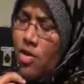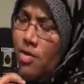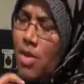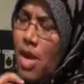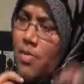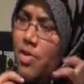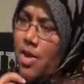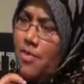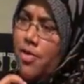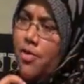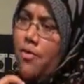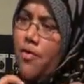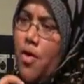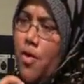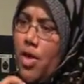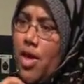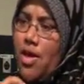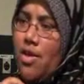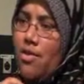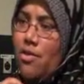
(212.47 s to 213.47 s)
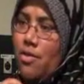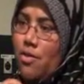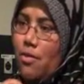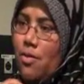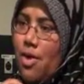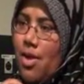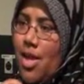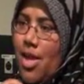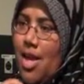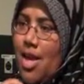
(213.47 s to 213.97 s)
sometimes you have to focus
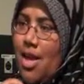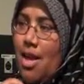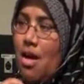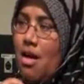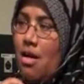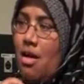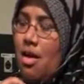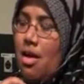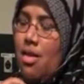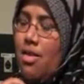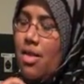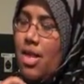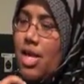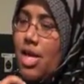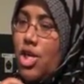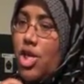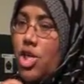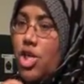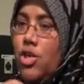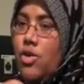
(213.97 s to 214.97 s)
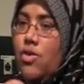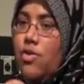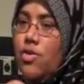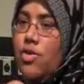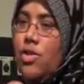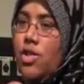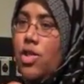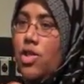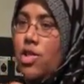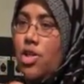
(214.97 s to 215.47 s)
really on the
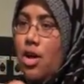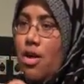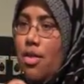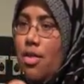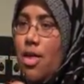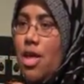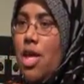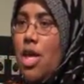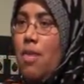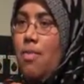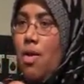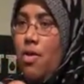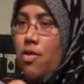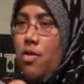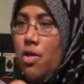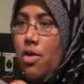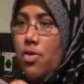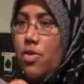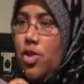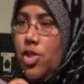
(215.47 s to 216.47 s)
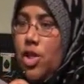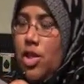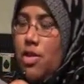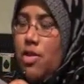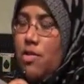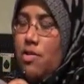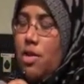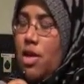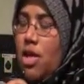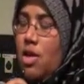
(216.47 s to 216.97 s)
issues to start thinking about
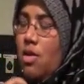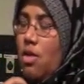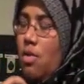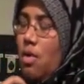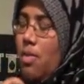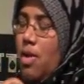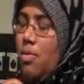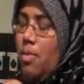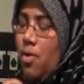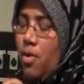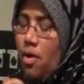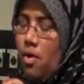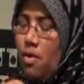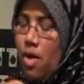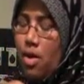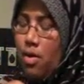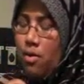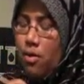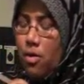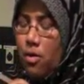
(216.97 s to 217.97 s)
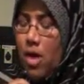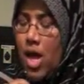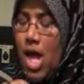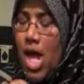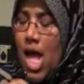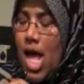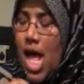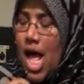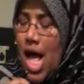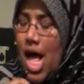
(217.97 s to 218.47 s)
solutions and hearing what people are going through.
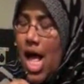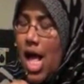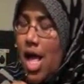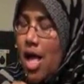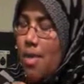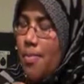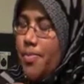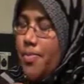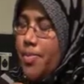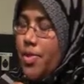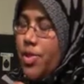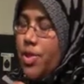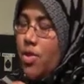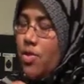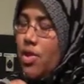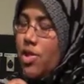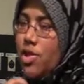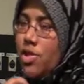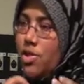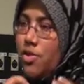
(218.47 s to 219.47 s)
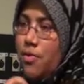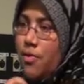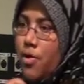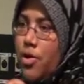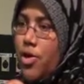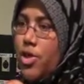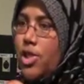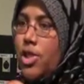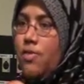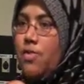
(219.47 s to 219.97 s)
Um, so this is the
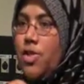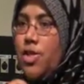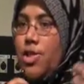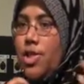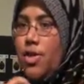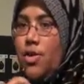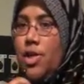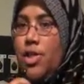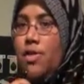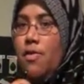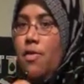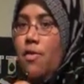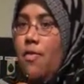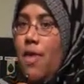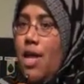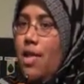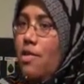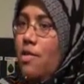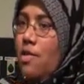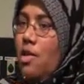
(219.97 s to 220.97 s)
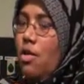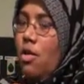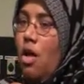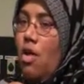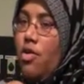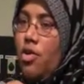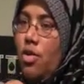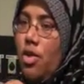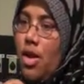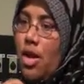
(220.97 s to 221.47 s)
first of a series of events that will
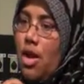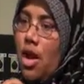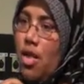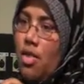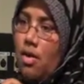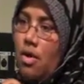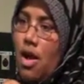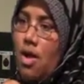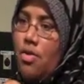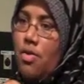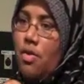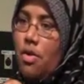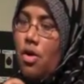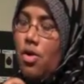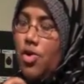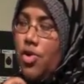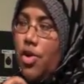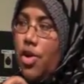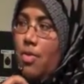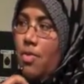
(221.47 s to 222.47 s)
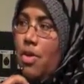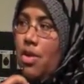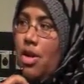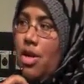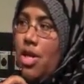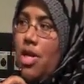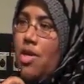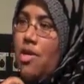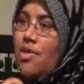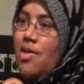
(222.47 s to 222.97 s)
also look at other ethnocultural
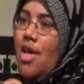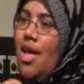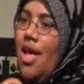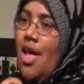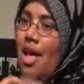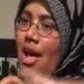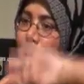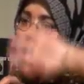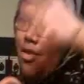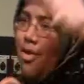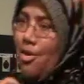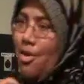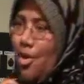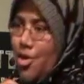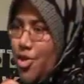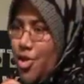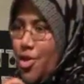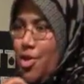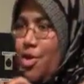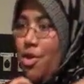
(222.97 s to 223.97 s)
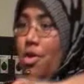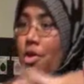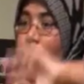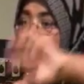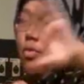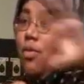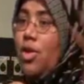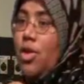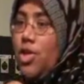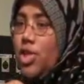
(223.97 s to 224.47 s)
communities, other cultural
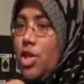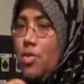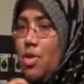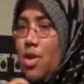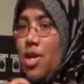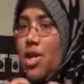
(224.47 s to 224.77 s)
communities, religious